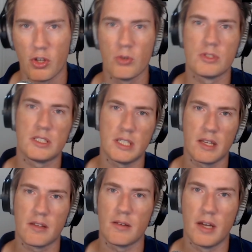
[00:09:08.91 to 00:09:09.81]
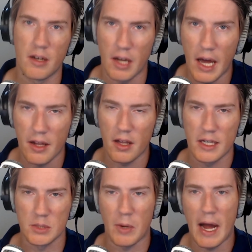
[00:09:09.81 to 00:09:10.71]
Don't sit and
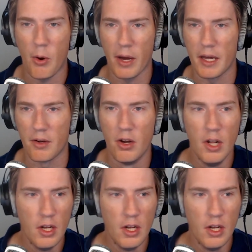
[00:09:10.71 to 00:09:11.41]
analyze Wowhead